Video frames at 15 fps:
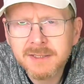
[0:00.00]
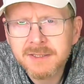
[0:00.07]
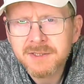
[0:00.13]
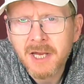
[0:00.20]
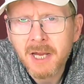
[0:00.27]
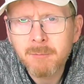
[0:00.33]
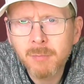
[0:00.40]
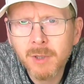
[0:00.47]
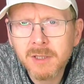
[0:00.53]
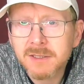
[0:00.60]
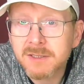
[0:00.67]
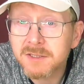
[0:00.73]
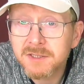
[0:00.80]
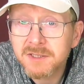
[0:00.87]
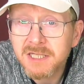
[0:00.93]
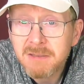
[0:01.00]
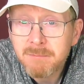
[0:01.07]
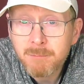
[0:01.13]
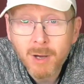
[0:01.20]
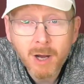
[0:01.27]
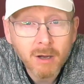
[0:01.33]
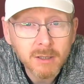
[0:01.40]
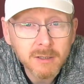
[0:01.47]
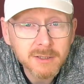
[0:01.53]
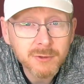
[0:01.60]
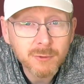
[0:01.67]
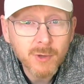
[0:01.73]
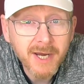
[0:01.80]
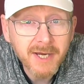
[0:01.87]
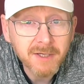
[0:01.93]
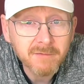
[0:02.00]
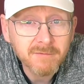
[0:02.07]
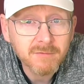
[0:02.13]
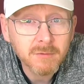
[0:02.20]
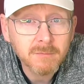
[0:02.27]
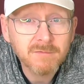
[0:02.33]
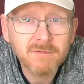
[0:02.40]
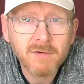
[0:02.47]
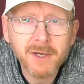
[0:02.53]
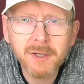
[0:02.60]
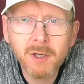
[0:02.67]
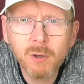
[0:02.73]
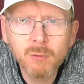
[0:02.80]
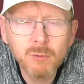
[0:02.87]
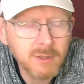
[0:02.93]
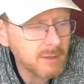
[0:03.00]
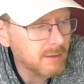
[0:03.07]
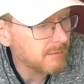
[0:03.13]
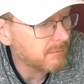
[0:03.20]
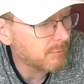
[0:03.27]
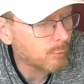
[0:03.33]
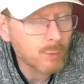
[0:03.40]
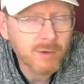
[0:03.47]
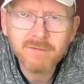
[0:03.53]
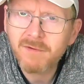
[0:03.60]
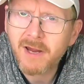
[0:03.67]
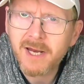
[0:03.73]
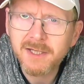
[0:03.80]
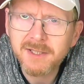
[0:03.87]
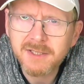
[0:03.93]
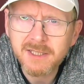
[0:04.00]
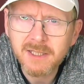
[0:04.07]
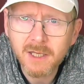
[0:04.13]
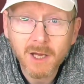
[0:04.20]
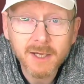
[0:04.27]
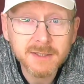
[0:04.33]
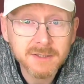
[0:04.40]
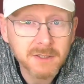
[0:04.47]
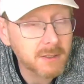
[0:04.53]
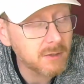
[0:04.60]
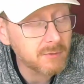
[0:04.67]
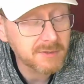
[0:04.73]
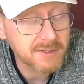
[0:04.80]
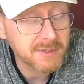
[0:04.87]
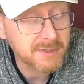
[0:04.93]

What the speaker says: assembled a steampunk train from Funhole with LED lights. It looks